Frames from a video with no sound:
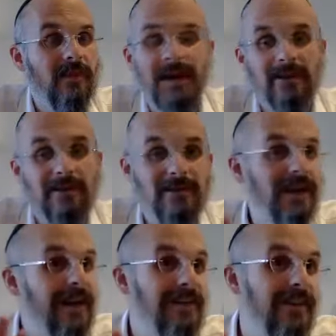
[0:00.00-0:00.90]
I don't know. I
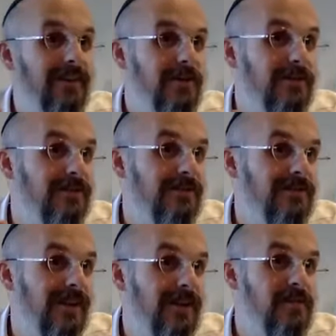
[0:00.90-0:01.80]
can't tell you. I don't know.
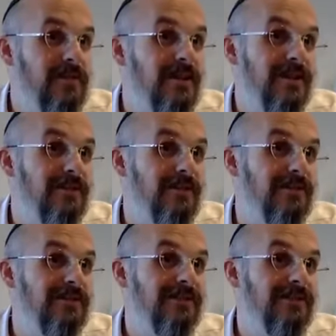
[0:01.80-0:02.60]
I was never there. I don't know.